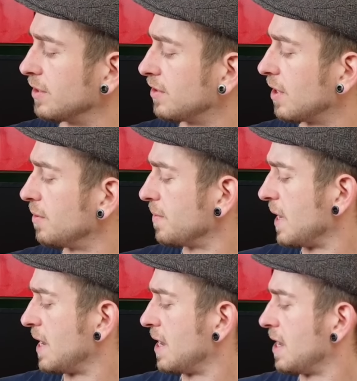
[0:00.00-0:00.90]
So
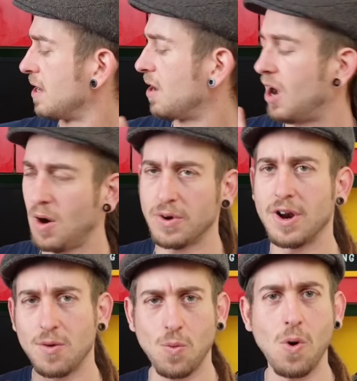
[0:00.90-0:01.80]
I want to
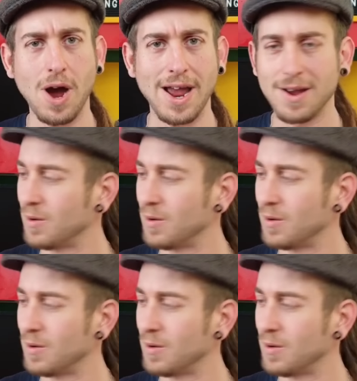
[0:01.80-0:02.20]
know why.